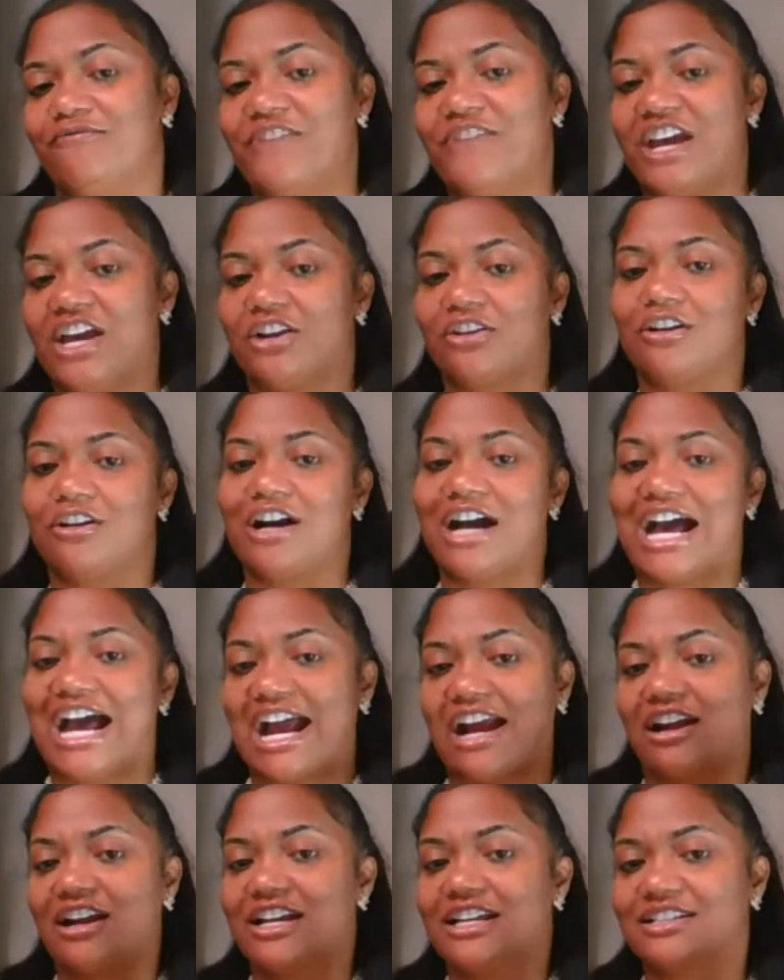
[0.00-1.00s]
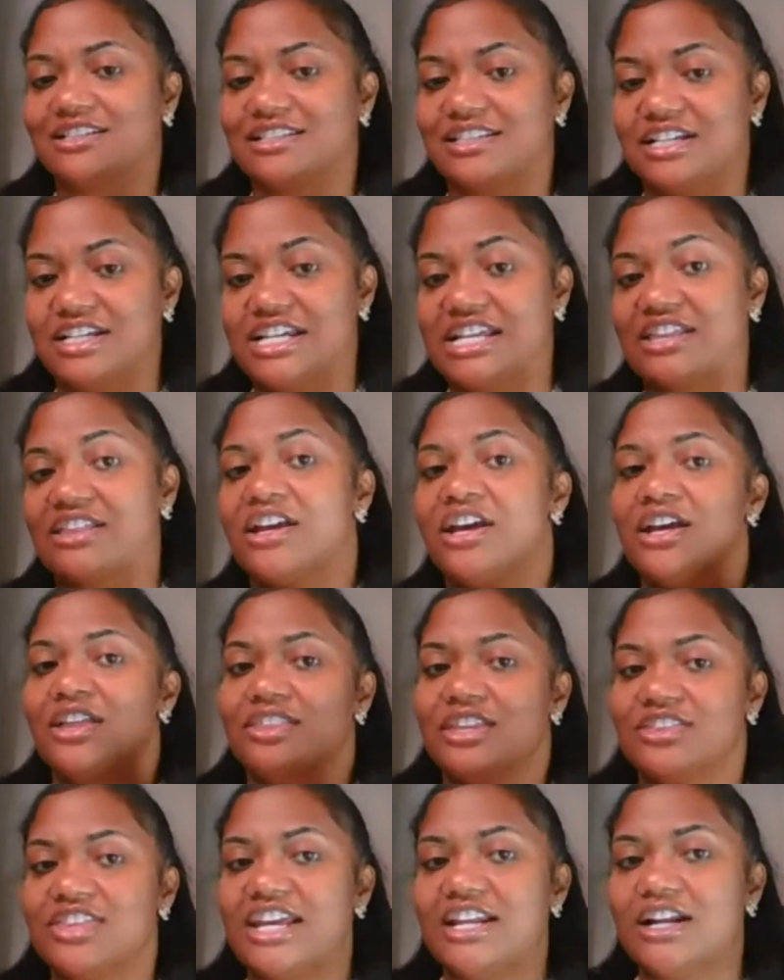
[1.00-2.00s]
federal IRS thing
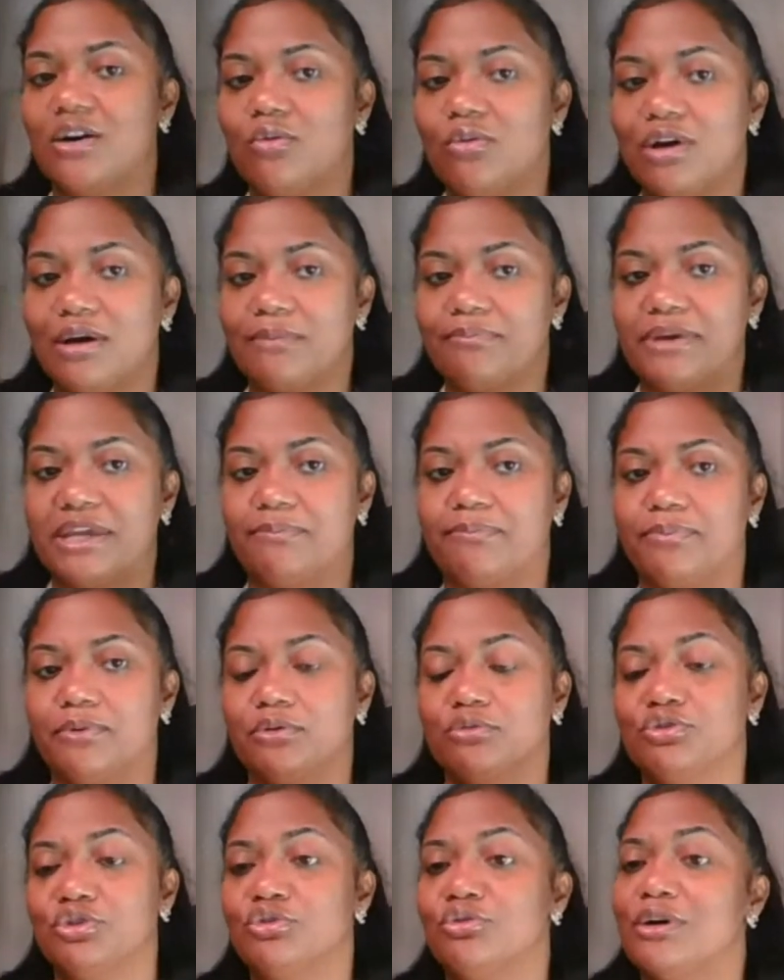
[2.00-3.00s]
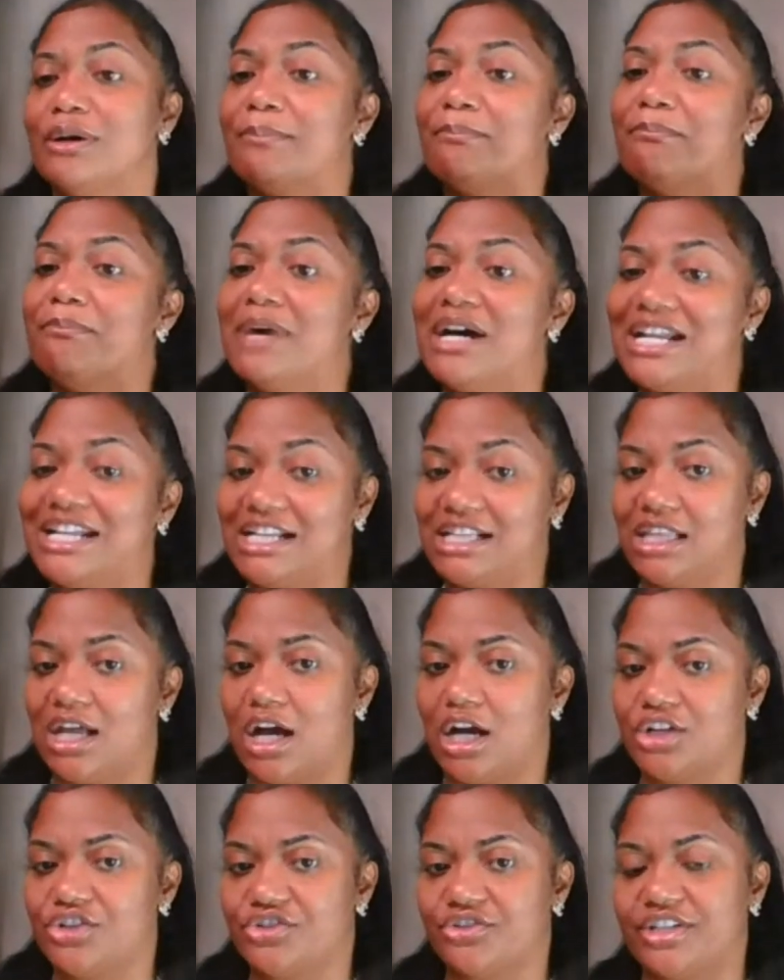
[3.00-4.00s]
that they don't want people doing money
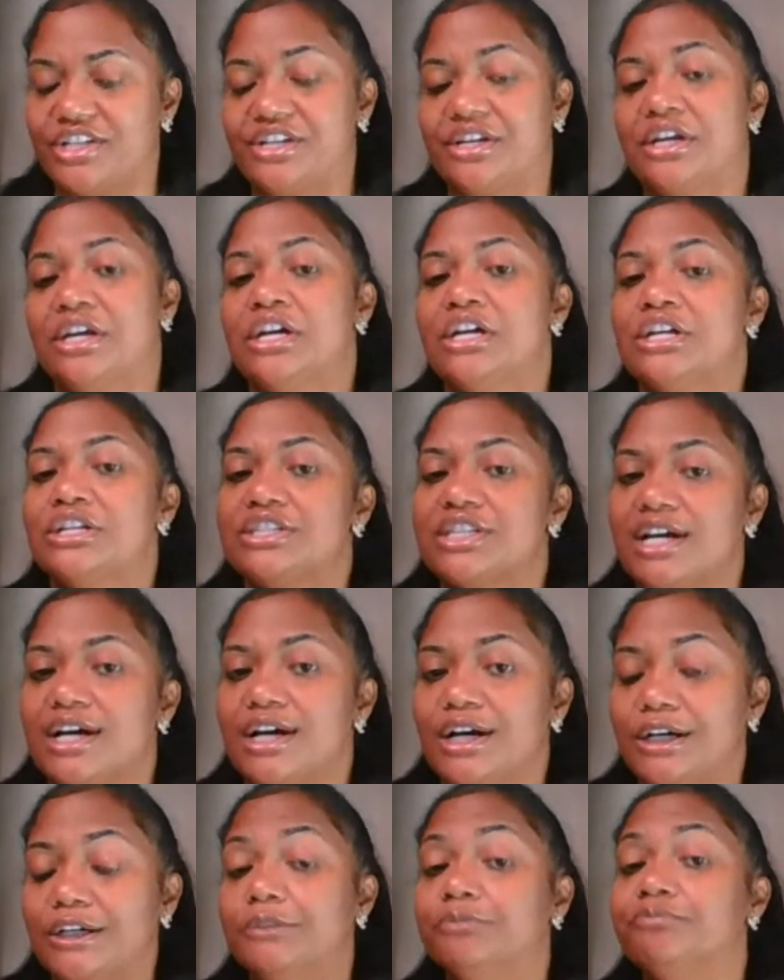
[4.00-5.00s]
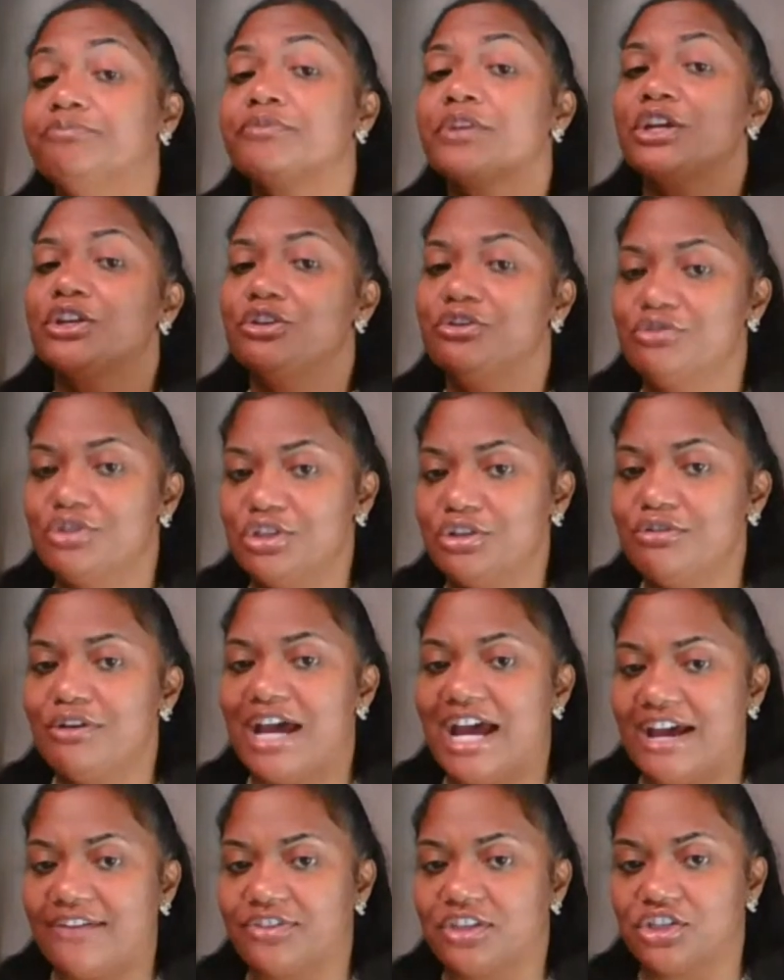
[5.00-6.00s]
laundering. So you do
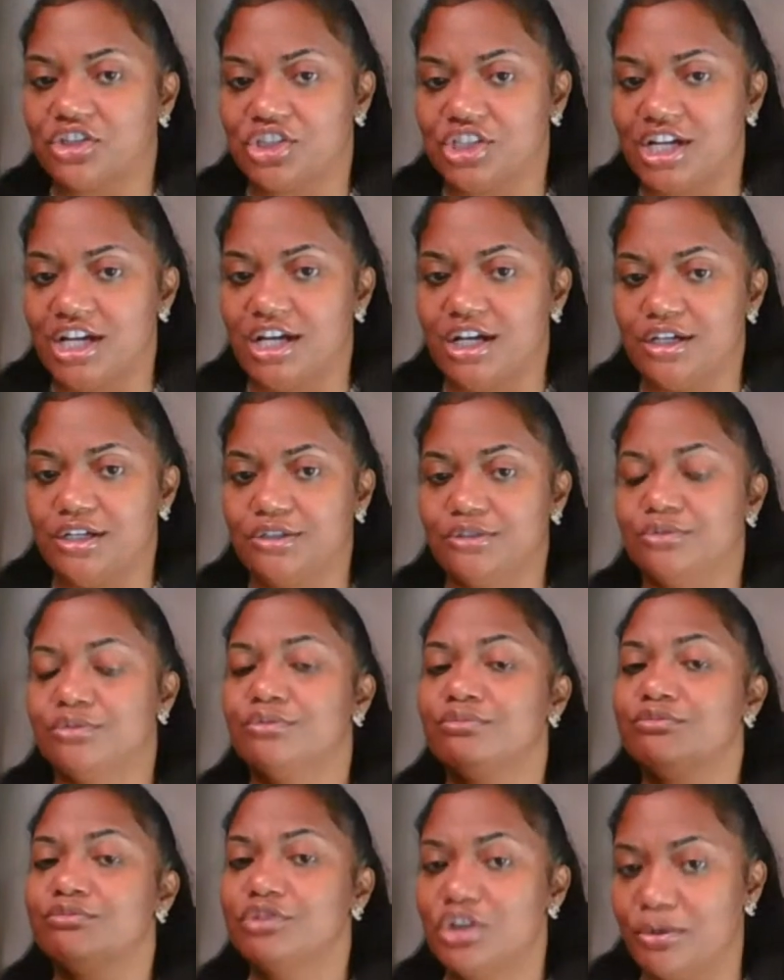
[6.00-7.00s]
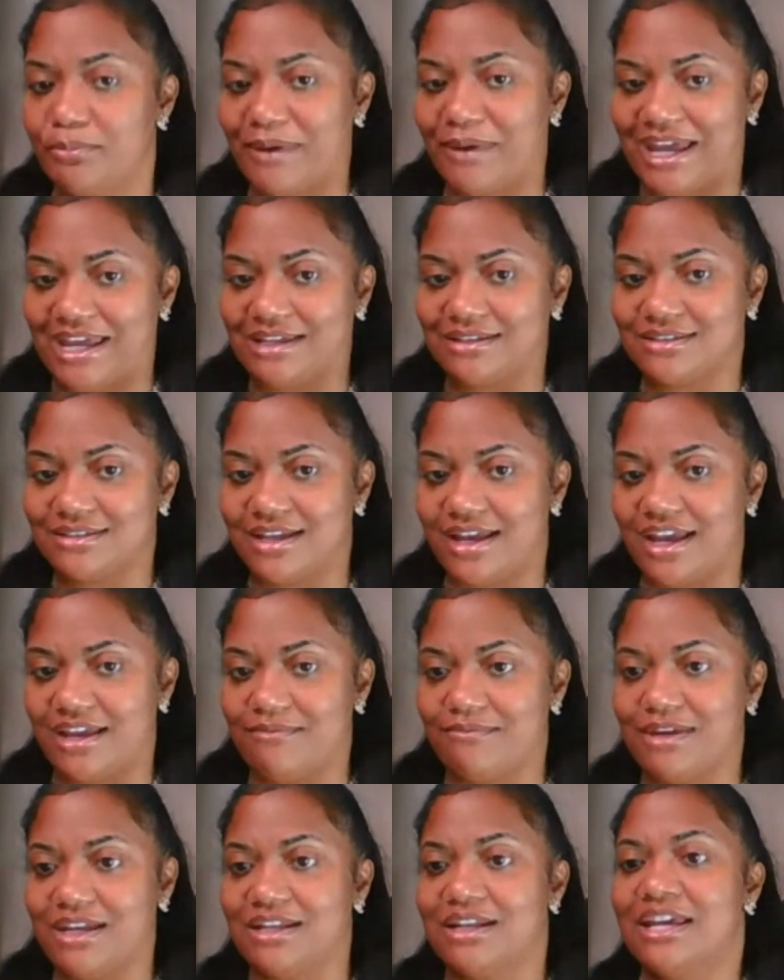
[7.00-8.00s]
have to show your bank
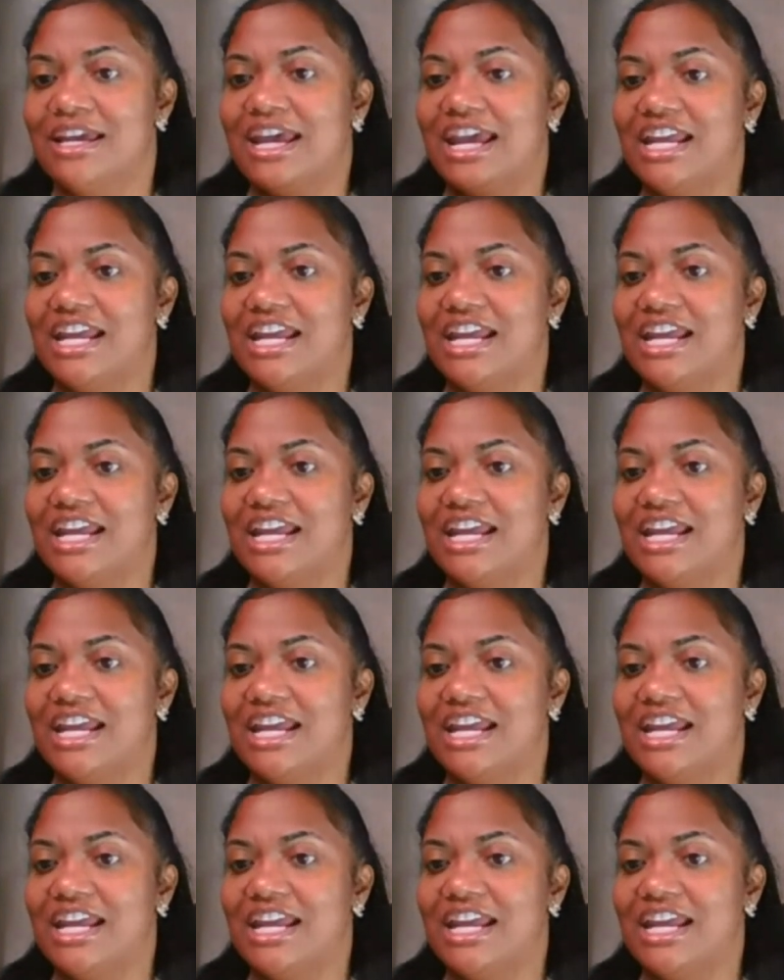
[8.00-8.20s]
statement.